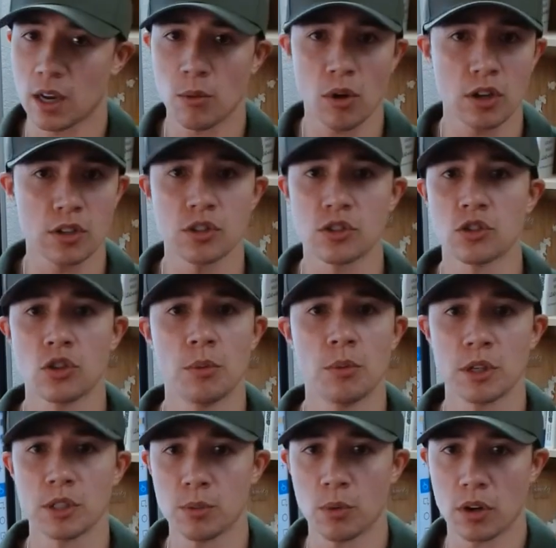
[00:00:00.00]
I watched
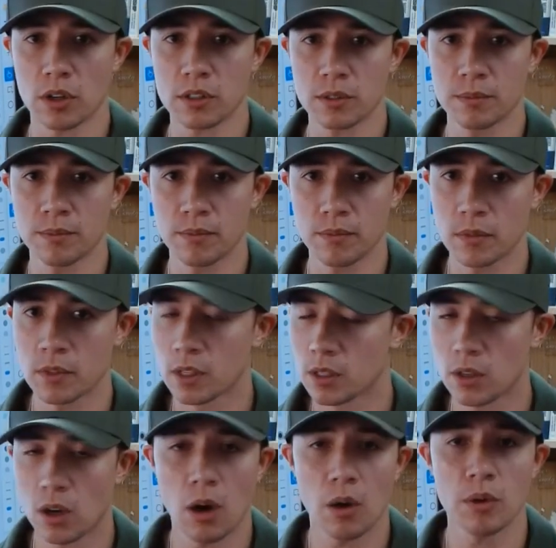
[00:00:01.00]
so much sports,
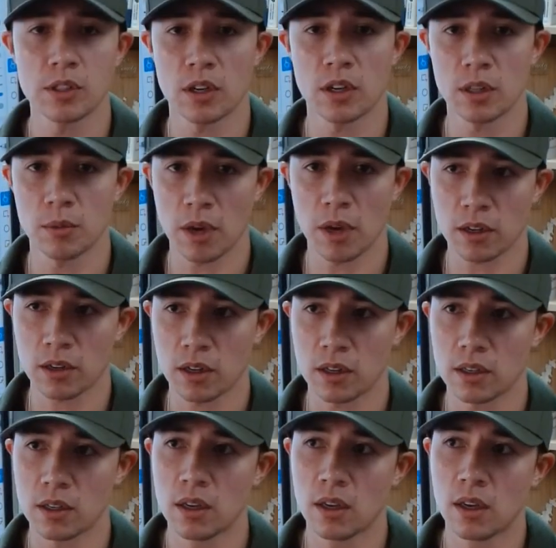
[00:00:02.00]
always on in the
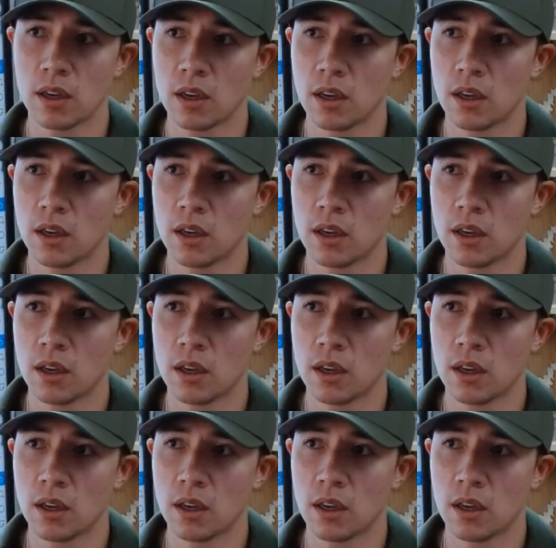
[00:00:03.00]
background.